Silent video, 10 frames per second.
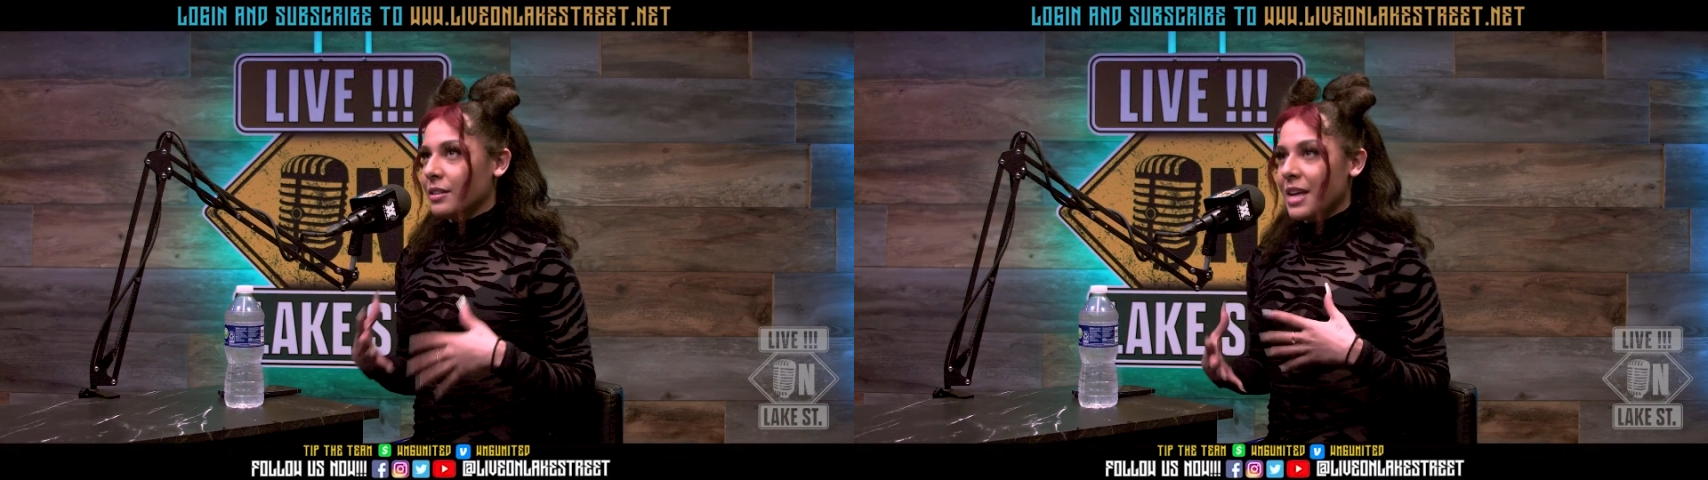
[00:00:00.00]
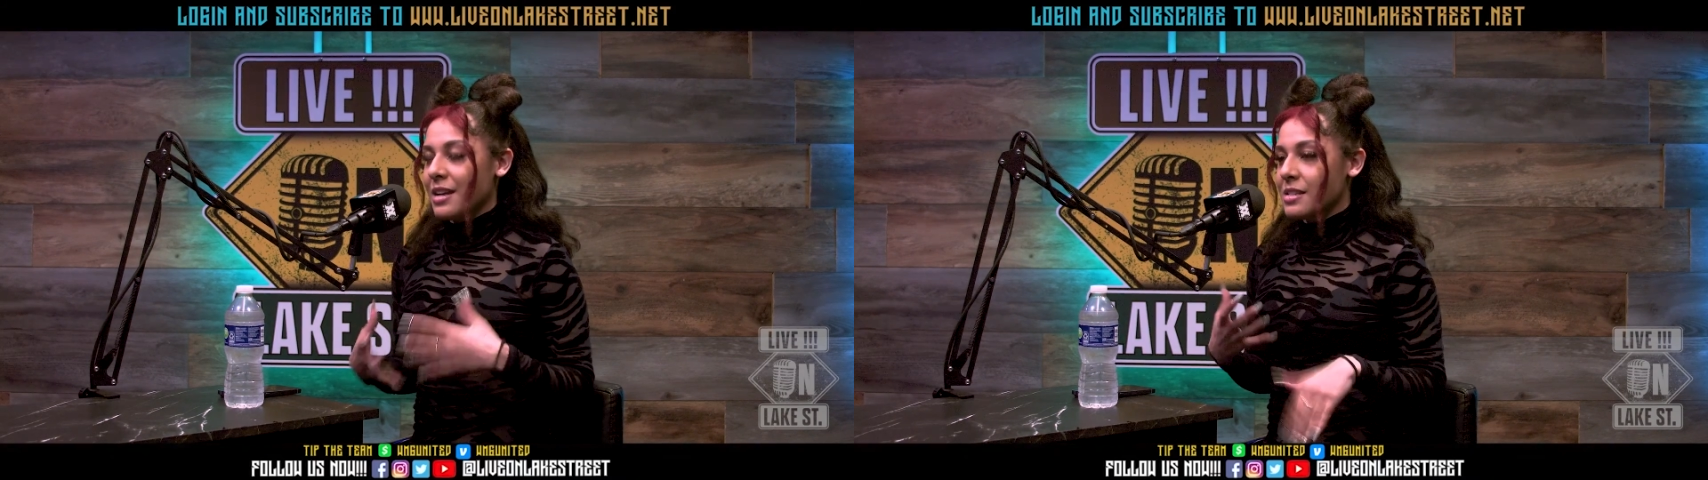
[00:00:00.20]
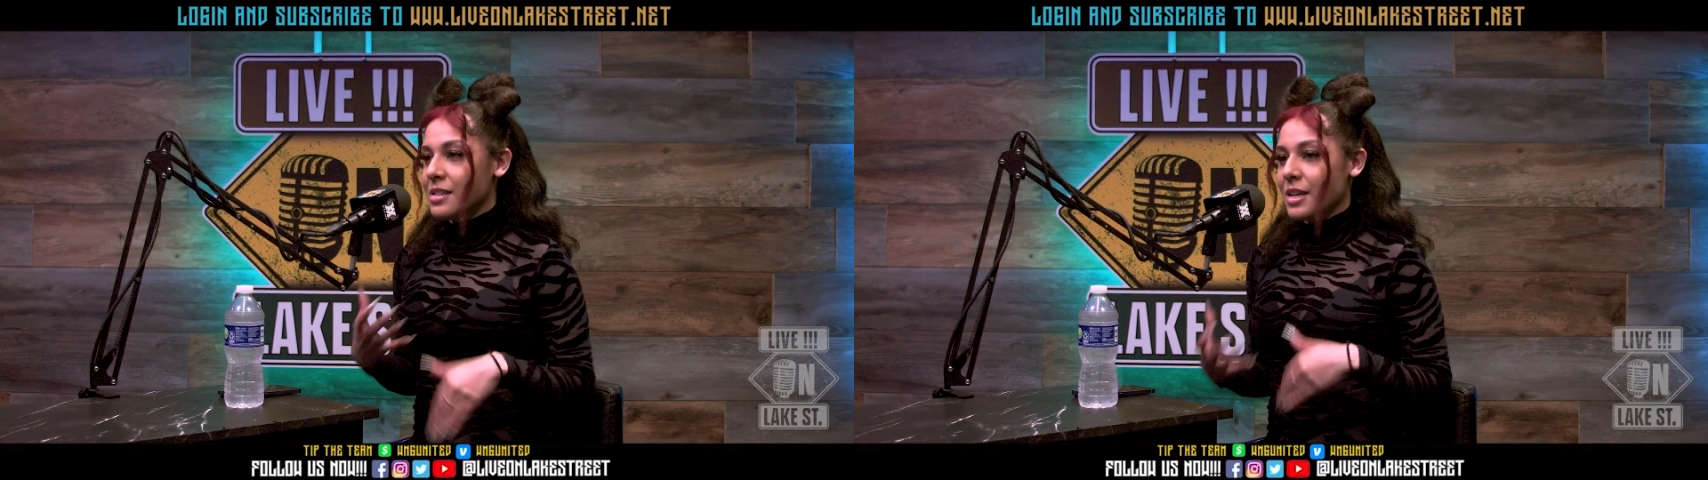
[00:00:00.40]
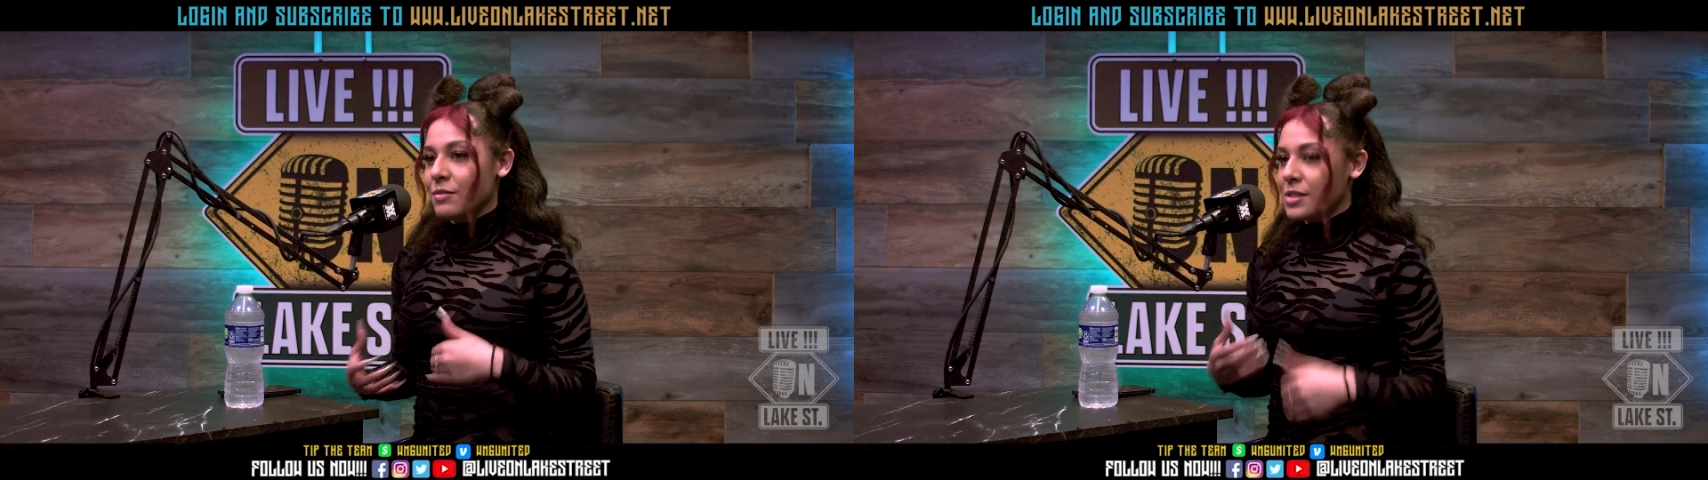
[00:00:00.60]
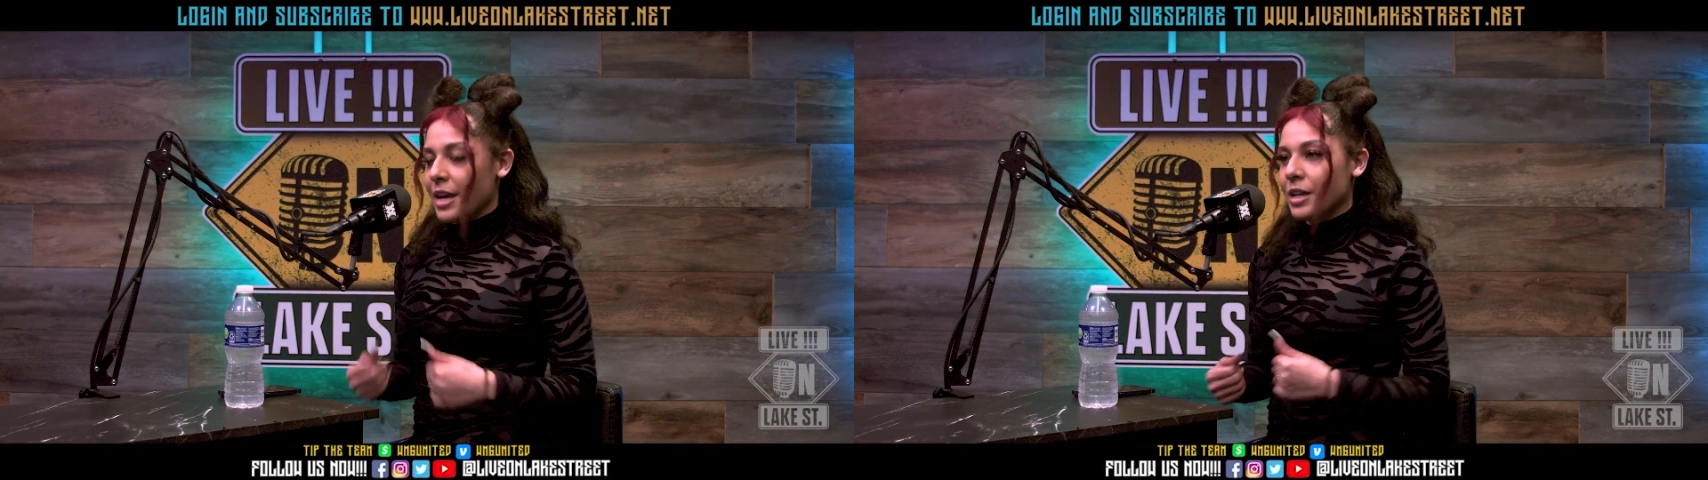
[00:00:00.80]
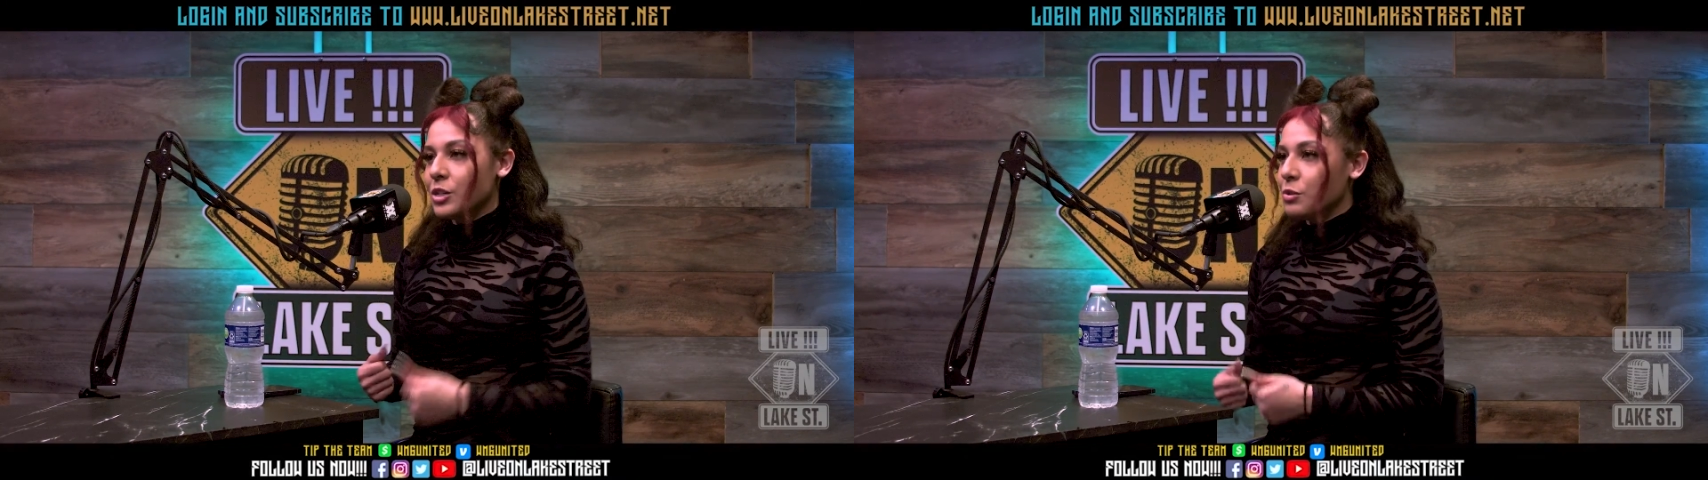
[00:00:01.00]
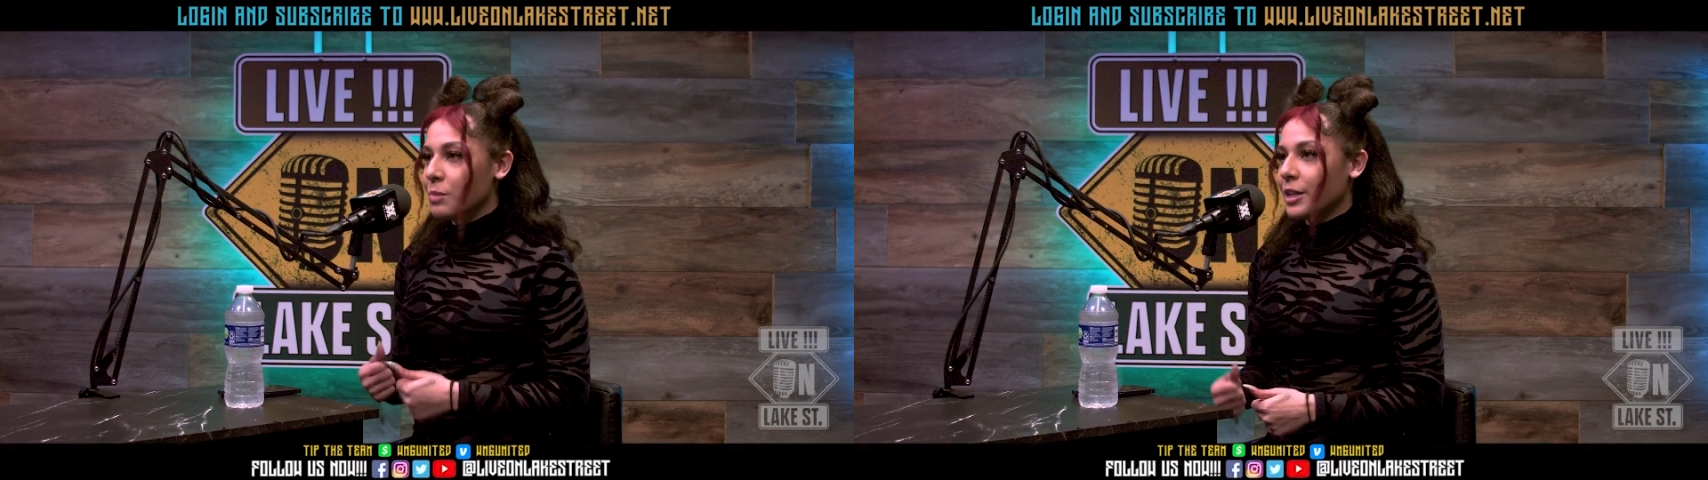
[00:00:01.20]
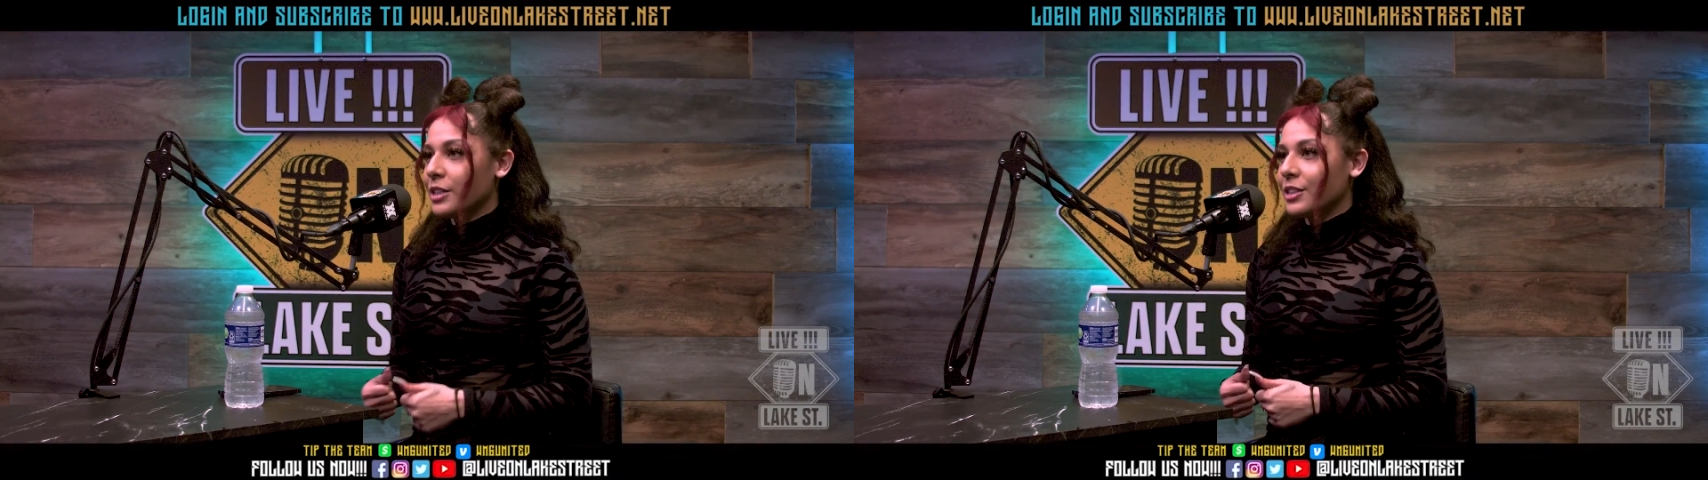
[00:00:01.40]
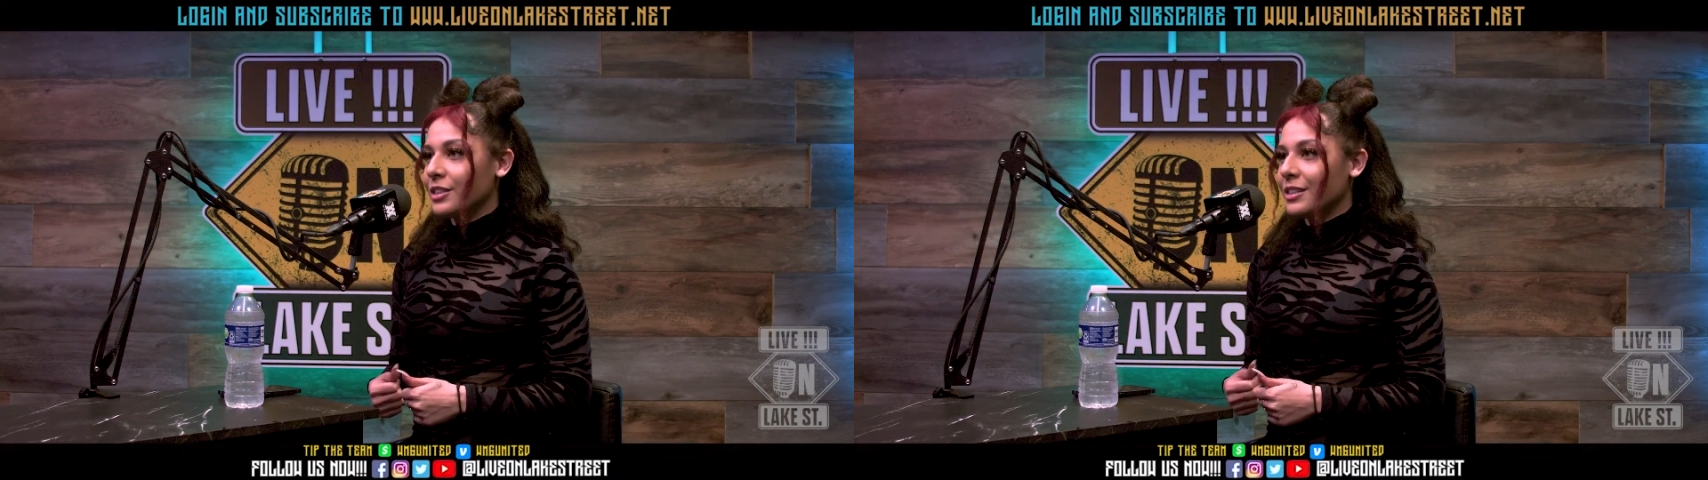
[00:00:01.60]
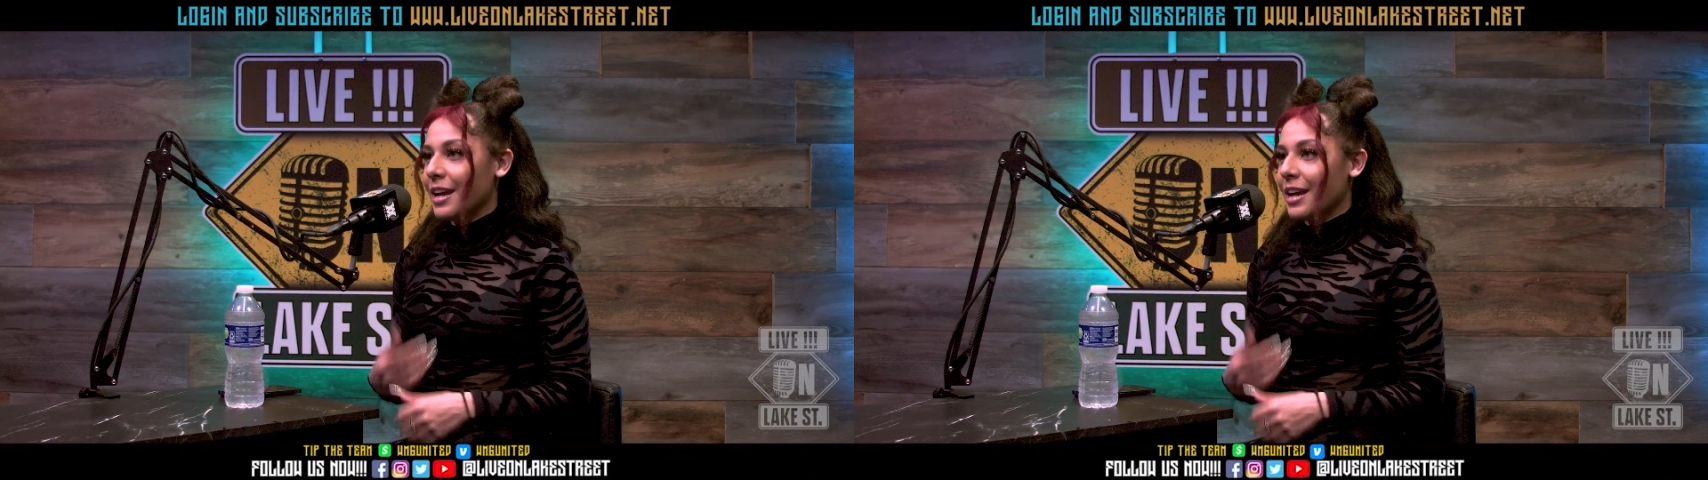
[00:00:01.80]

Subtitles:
tendency of saying too much